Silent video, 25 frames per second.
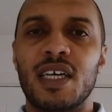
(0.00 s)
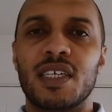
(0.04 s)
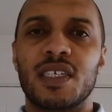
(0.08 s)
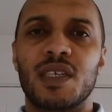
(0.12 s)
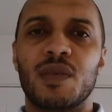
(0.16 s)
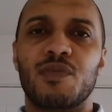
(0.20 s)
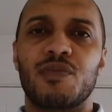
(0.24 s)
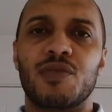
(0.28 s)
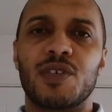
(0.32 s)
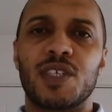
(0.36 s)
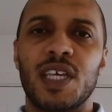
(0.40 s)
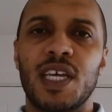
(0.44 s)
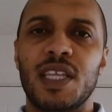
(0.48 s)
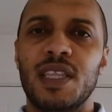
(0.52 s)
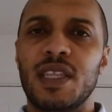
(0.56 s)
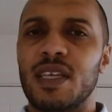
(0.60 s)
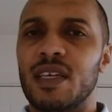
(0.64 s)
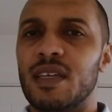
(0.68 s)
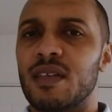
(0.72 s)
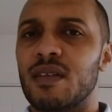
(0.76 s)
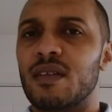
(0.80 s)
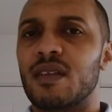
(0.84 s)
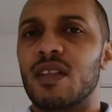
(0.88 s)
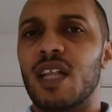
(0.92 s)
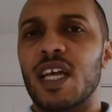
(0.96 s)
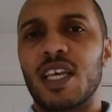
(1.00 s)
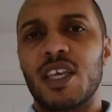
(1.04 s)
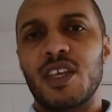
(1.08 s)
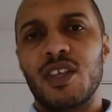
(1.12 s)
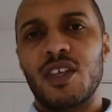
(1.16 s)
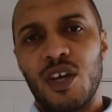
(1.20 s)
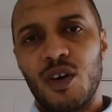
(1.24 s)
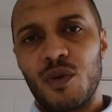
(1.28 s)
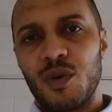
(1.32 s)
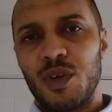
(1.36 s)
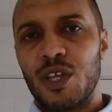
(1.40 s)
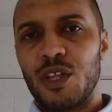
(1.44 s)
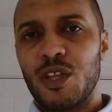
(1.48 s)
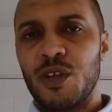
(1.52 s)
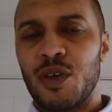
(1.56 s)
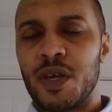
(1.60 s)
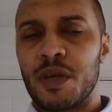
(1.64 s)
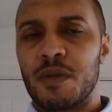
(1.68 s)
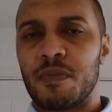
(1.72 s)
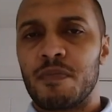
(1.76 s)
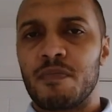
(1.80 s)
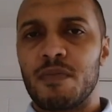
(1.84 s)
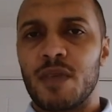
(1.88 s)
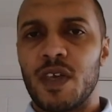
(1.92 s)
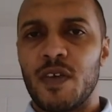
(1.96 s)
and pretending like you know what you're doing
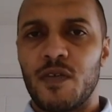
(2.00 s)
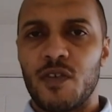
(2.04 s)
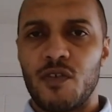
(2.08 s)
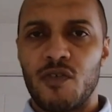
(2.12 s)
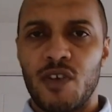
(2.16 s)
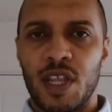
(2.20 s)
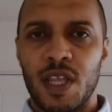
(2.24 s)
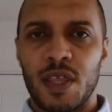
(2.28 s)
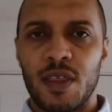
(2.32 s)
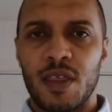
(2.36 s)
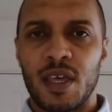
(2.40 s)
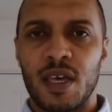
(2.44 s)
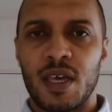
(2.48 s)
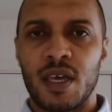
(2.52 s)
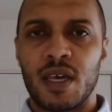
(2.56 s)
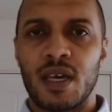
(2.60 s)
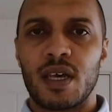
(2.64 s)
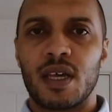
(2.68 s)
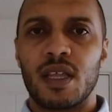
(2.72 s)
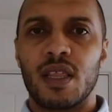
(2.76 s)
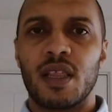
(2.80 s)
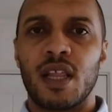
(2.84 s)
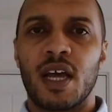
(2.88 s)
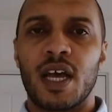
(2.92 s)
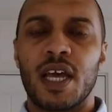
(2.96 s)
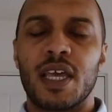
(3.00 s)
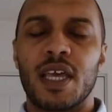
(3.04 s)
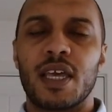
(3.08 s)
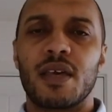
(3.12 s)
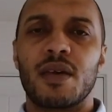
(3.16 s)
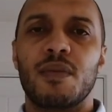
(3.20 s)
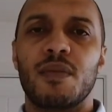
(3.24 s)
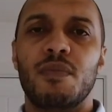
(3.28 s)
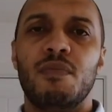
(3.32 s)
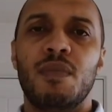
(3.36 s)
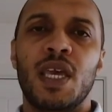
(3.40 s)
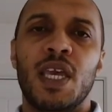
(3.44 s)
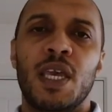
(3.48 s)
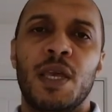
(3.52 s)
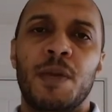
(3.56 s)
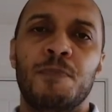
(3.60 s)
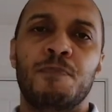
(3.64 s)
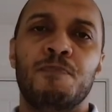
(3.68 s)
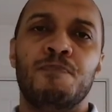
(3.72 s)
if you're anything like me.